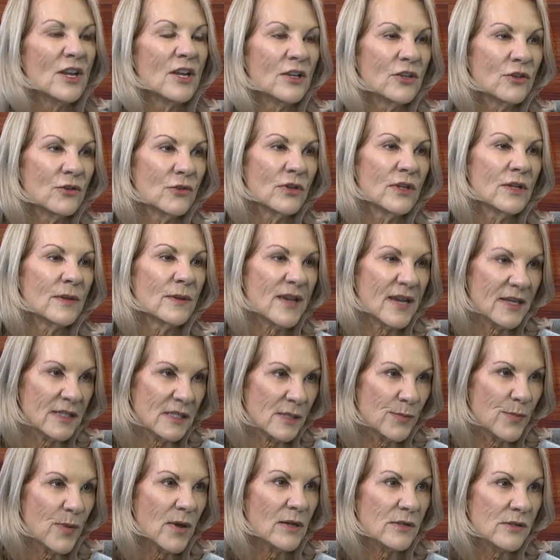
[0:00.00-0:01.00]
you need that
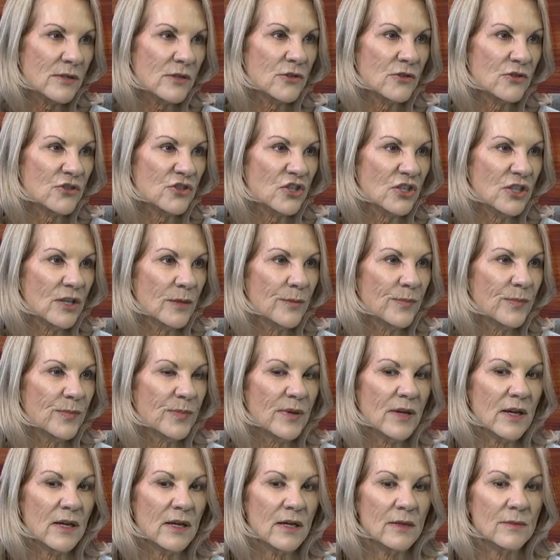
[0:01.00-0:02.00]
sponsorship
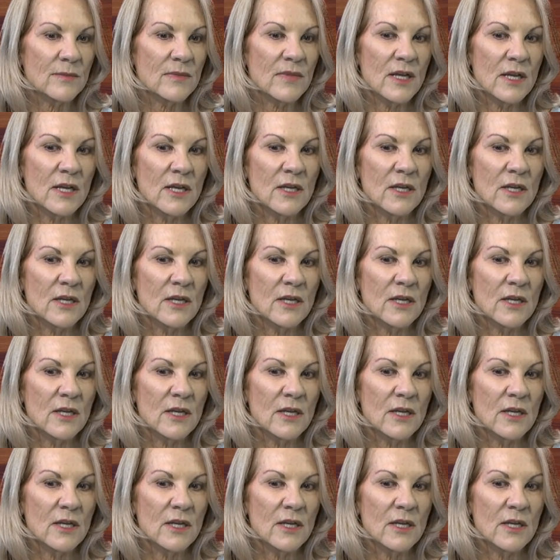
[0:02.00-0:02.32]
um,